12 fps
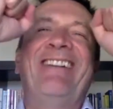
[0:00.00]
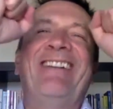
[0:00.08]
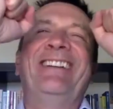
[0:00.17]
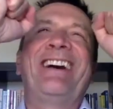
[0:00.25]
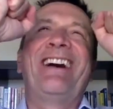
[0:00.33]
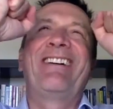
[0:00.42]

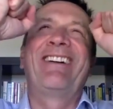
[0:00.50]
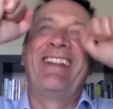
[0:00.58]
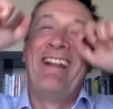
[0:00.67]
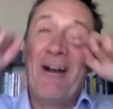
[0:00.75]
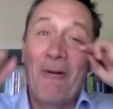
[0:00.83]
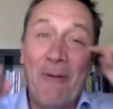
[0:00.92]
moment, I
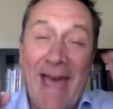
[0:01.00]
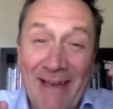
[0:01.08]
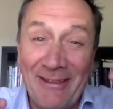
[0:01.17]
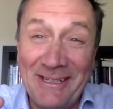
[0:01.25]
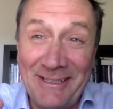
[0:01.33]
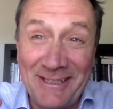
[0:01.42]
went,
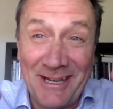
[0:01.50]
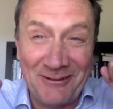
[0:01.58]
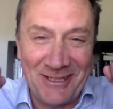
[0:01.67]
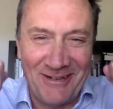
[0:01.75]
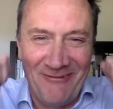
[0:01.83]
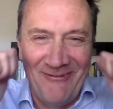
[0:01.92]
wow, this
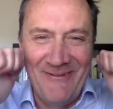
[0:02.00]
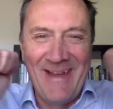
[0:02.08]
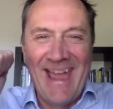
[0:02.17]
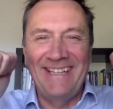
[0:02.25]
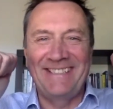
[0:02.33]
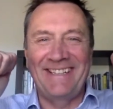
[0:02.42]
stuff's
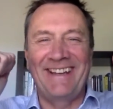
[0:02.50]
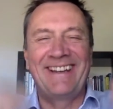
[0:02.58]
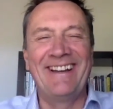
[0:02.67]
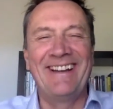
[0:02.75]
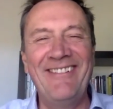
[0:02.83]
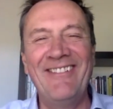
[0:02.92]
amazing.
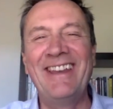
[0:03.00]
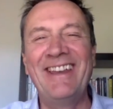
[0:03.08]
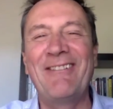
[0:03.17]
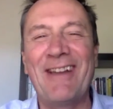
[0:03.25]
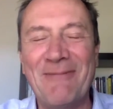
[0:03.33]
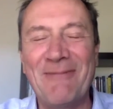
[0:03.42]
I can't
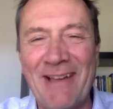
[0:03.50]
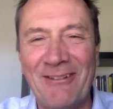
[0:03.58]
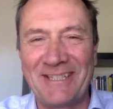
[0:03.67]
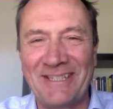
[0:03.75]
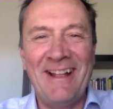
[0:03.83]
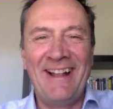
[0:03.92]
believe how
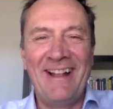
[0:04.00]
happened.